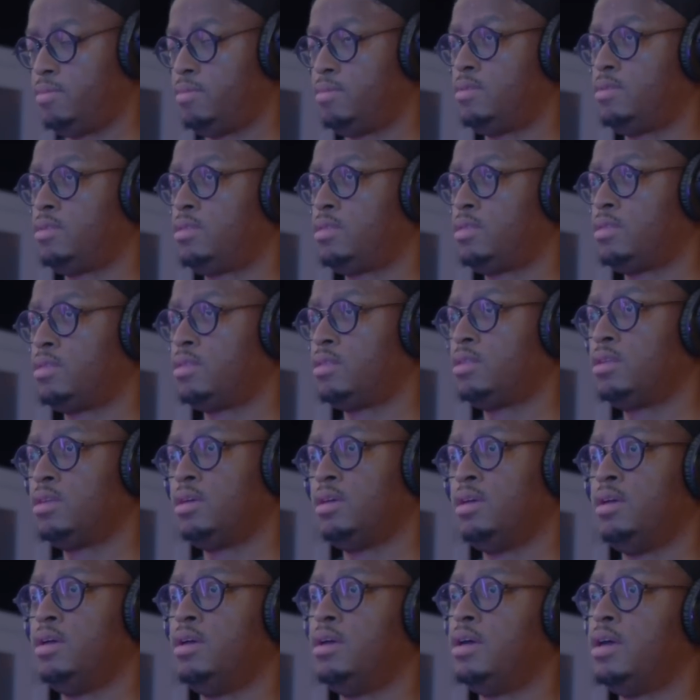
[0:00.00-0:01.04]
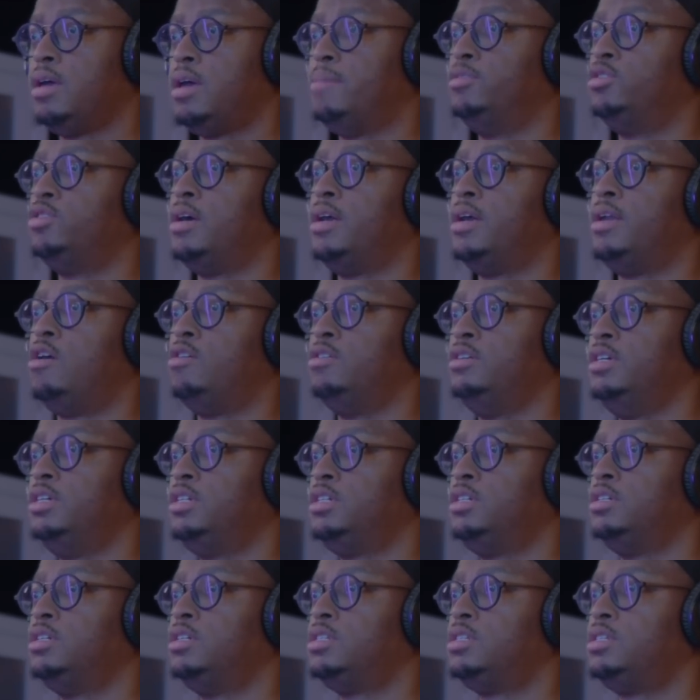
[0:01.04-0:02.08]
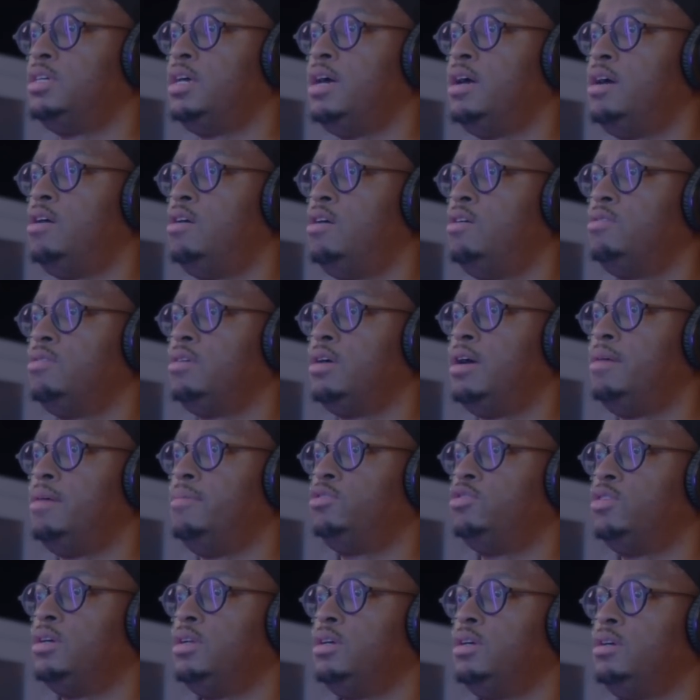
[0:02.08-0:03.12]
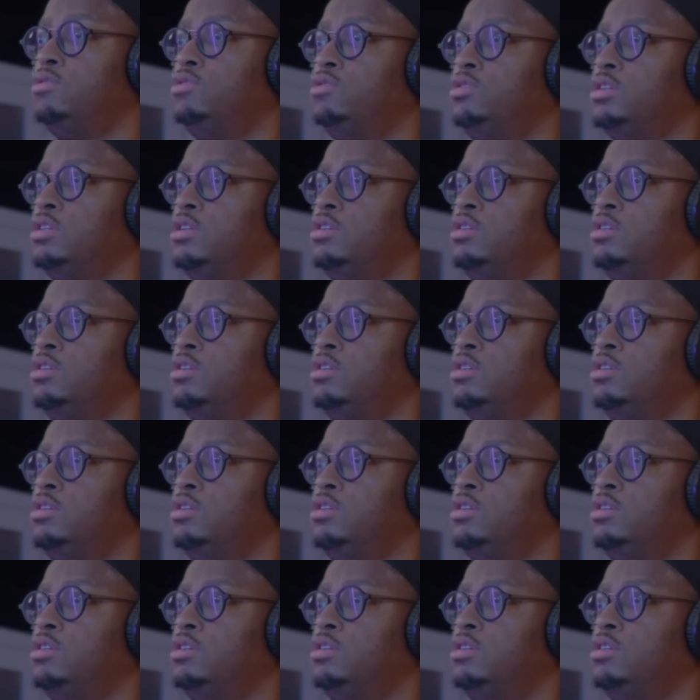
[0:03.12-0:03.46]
I'm trying to audition a sound. I'm trying to